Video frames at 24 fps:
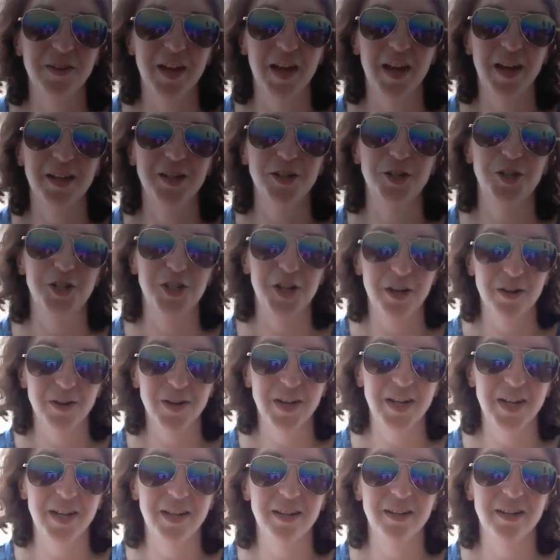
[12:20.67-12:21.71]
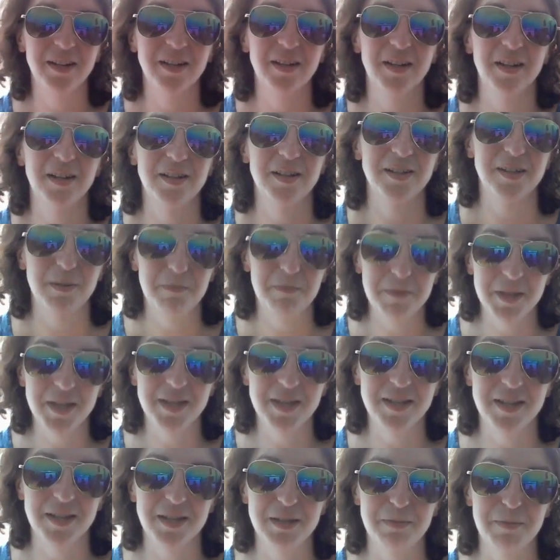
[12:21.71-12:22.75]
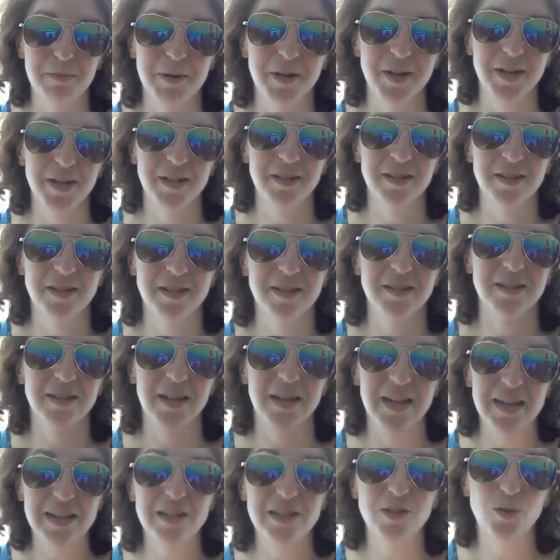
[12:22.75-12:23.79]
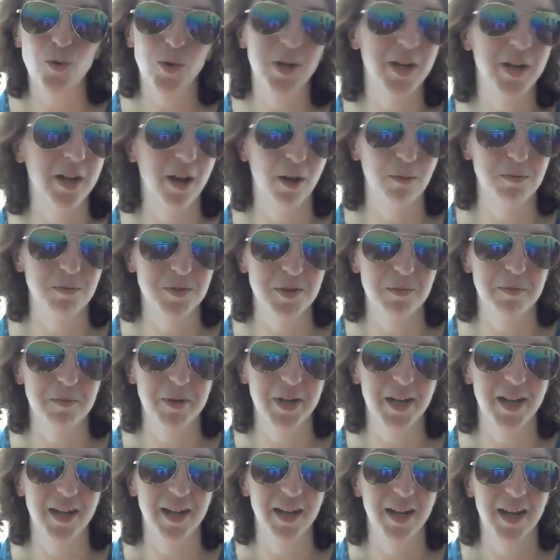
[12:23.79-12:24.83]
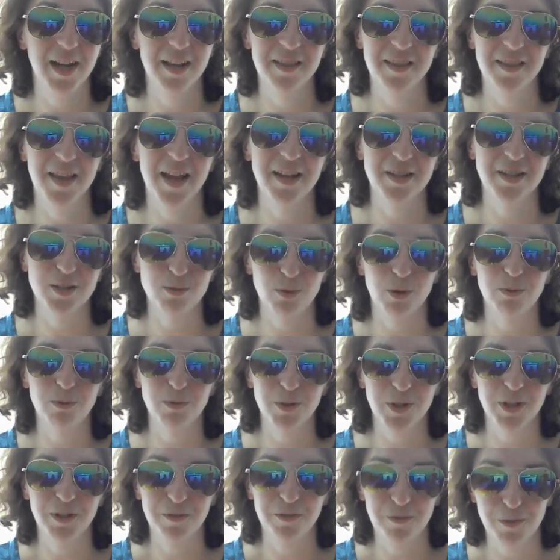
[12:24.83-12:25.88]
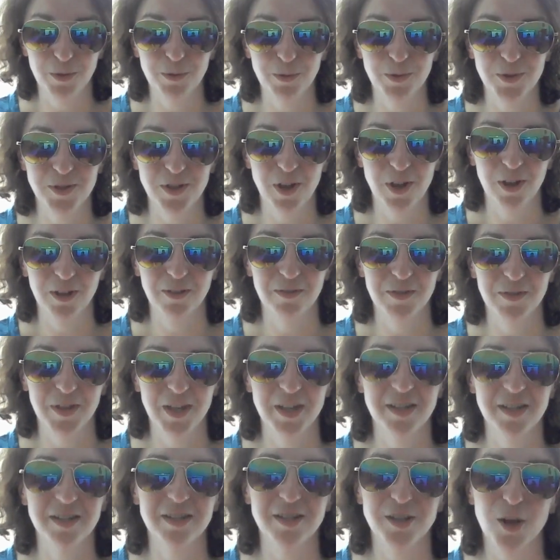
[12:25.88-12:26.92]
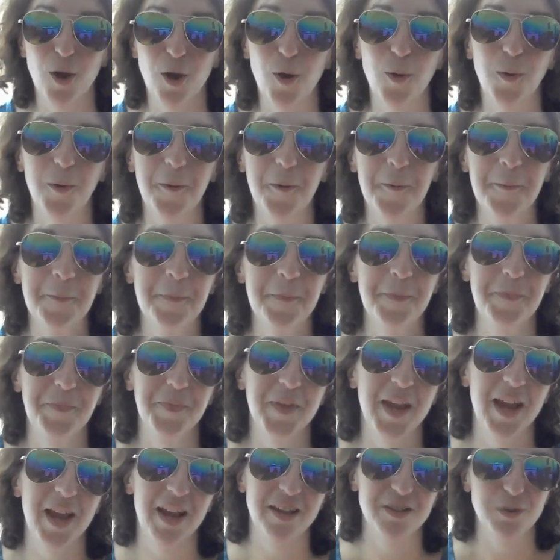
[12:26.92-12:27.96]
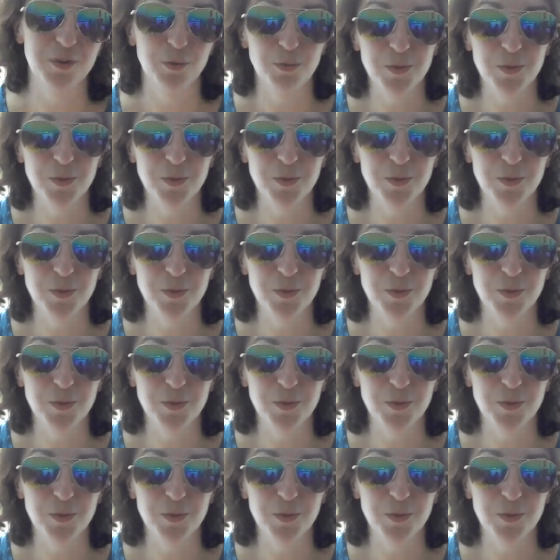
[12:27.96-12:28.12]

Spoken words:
that sharing some of these experiences is going to help somebody. And that's what really fuels all of this. So, as a